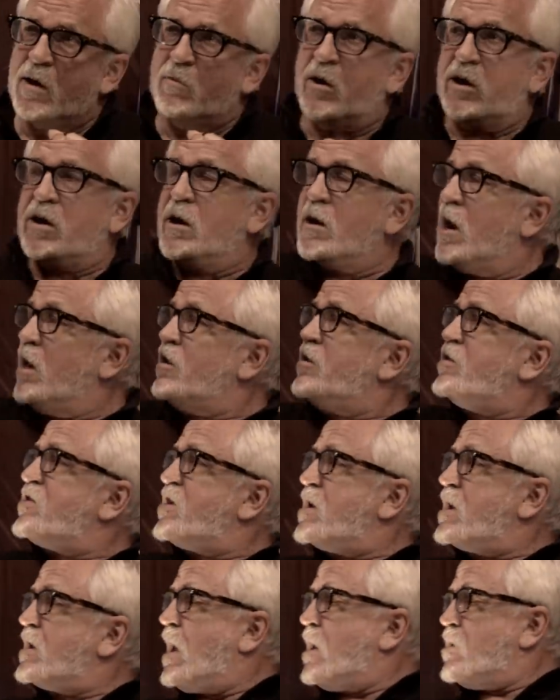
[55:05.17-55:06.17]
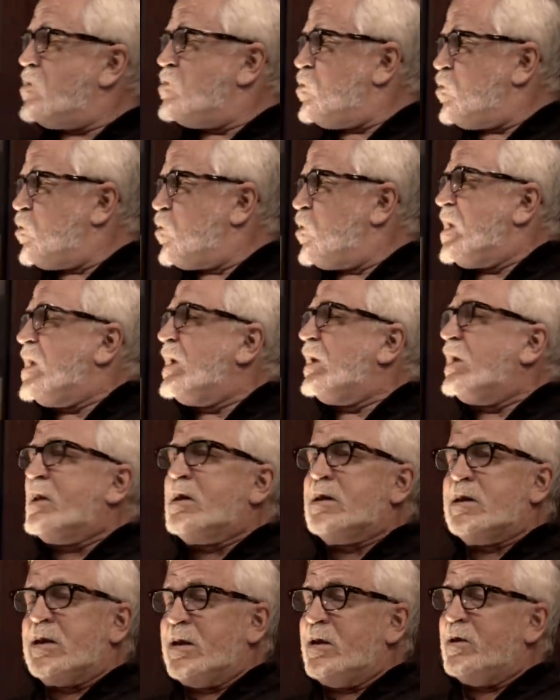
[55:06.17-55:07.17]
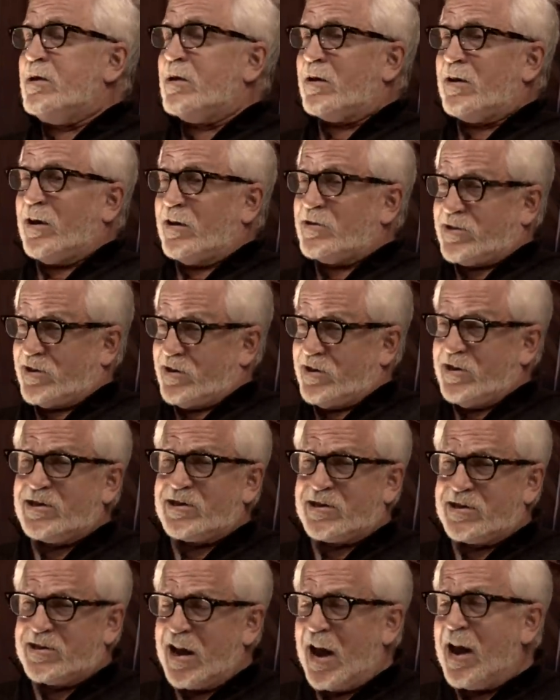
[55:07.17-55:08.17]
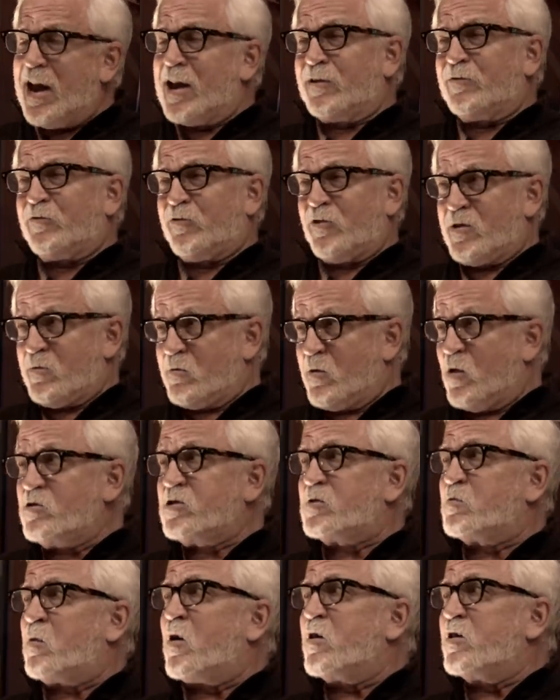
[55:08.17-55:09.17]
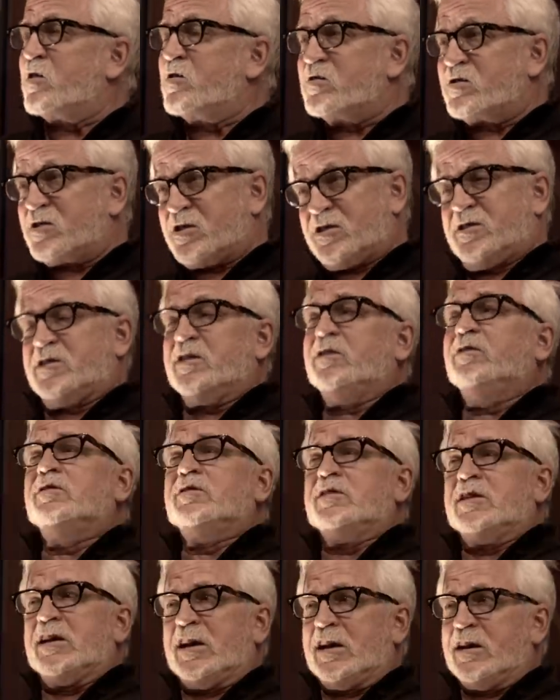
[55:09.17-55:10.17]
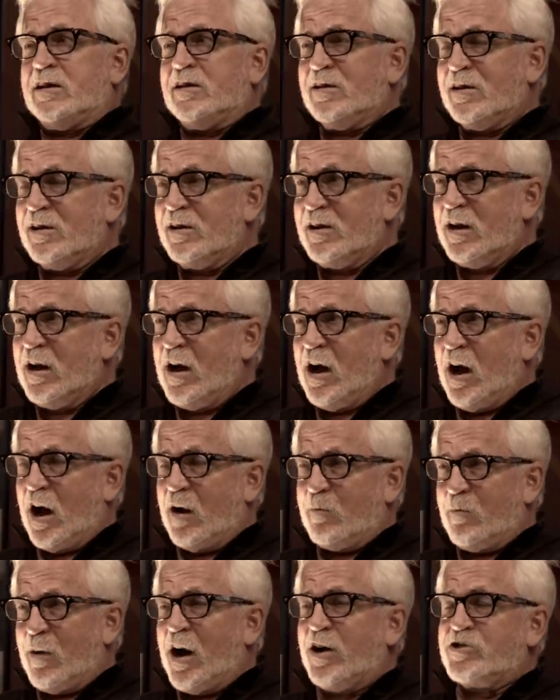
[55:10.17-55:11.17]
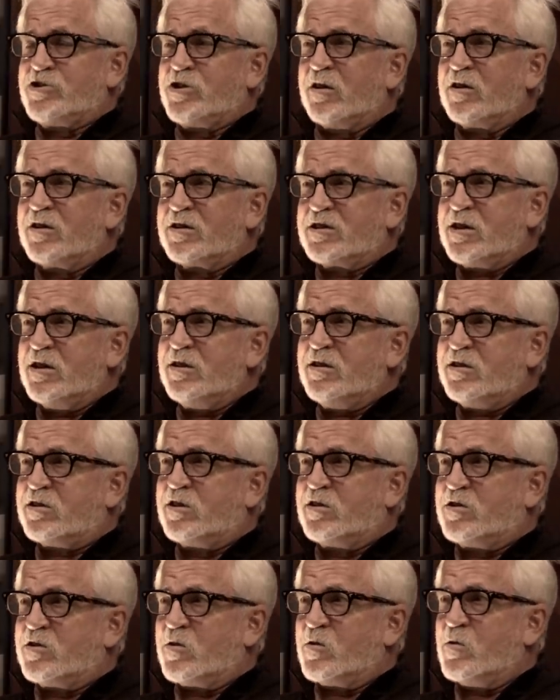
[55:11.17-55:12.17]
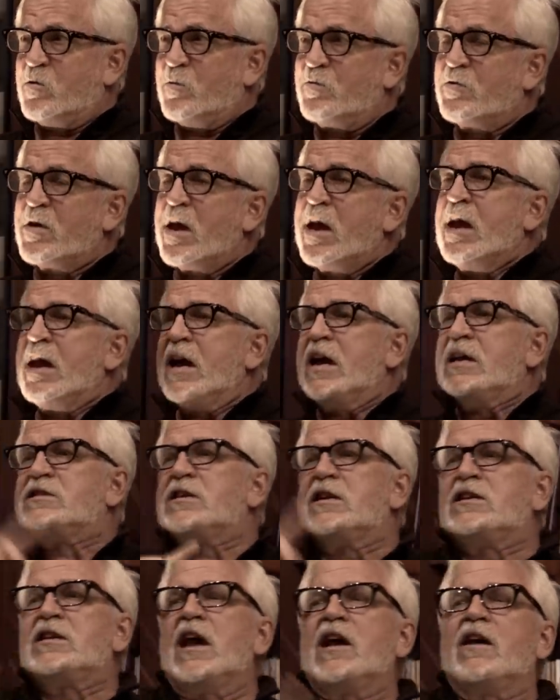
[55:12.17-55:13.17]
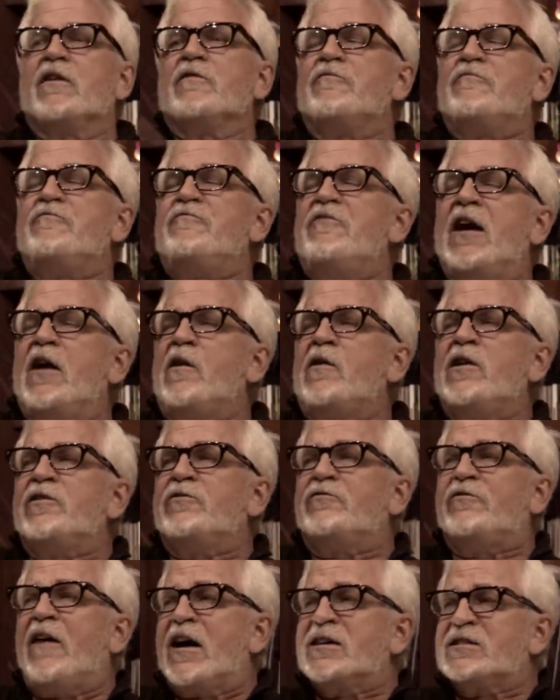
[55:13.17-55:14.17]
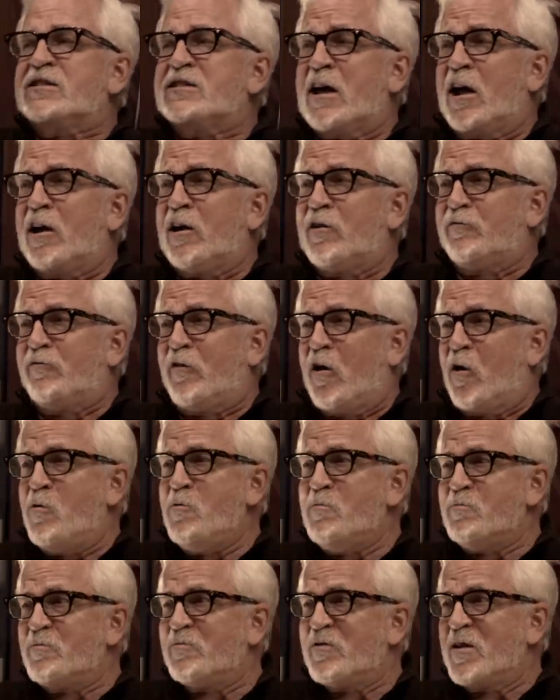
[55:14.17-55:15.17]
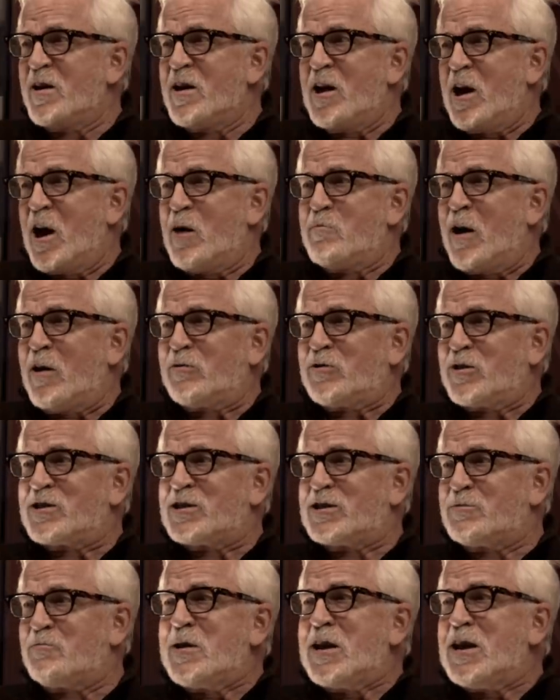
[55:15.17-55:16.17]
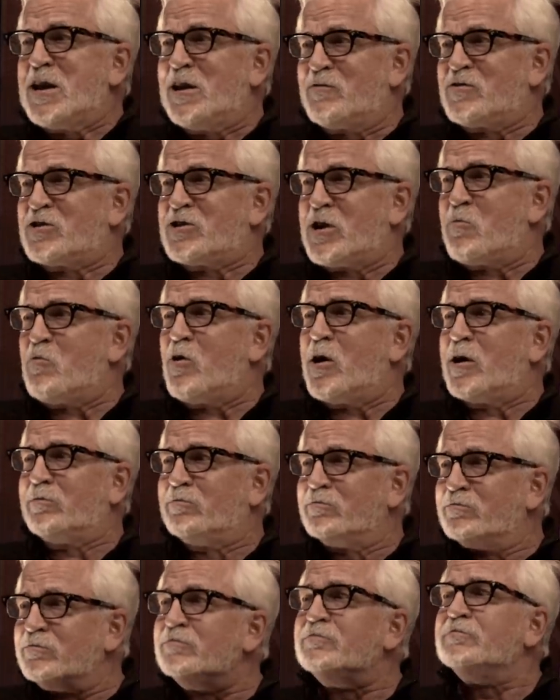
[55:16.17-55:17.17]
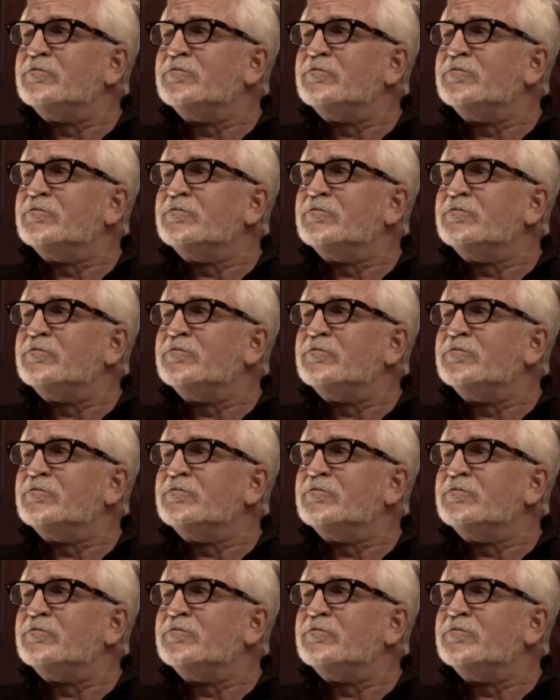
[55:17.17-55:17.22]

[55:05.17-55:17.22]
But another thing that you really needed, and to this day, for the most part, you still need mm. a modular synth to do, is to take a very fast LFO about the speed of someone